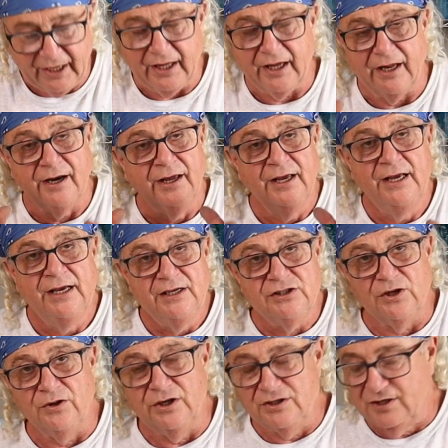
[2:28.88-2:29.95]
in.
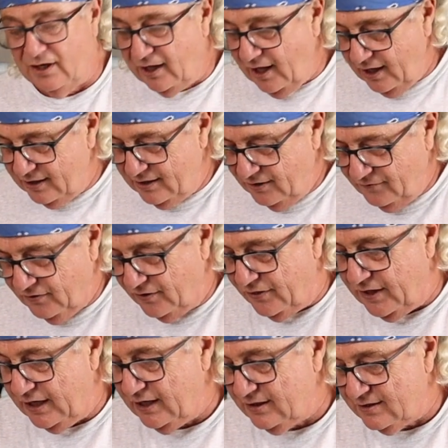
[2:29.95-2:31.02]
So there's a lot of different
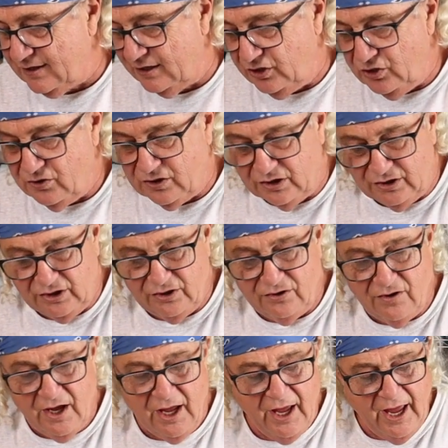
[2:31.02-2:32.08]
things that you can
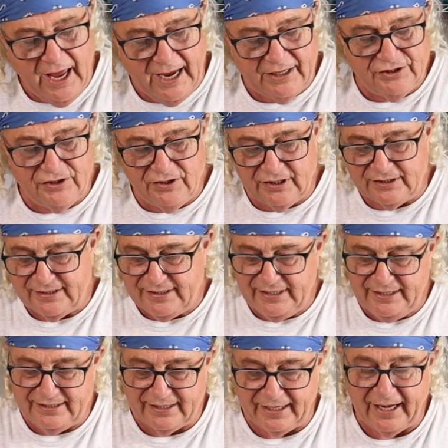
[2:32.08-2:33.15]
do. As you can
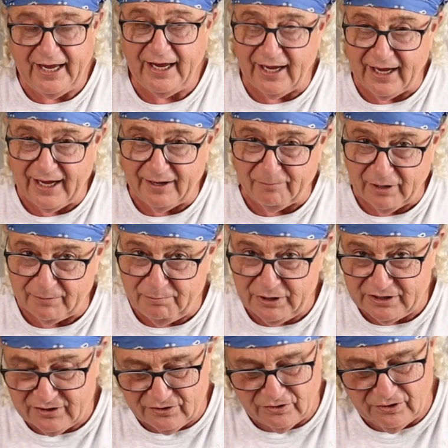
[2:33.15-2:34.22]
see today, I have my
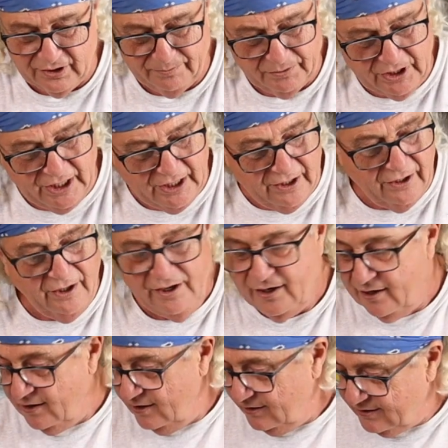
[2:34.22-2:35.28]
pistol grip cutter
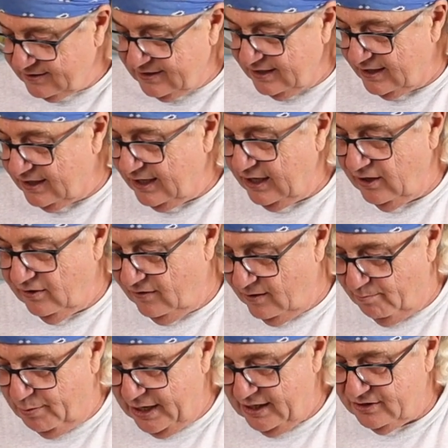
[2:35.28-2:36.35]
sitting here at the
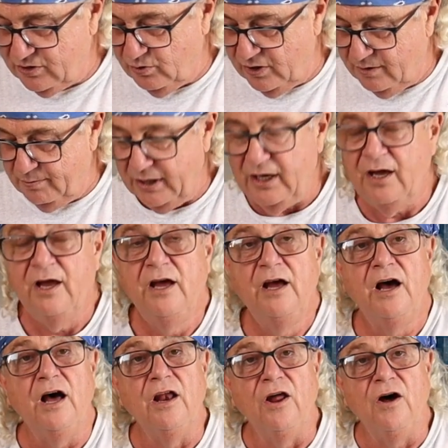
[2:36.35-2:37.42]
bench with me,
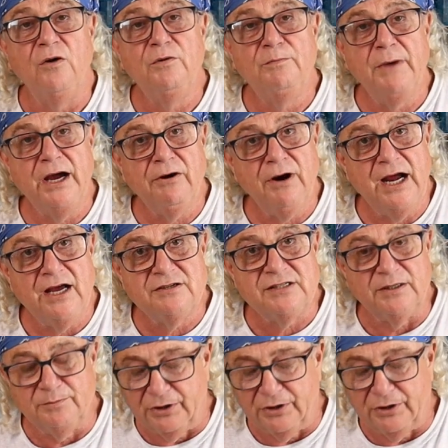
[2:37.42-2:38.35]
along with my grousing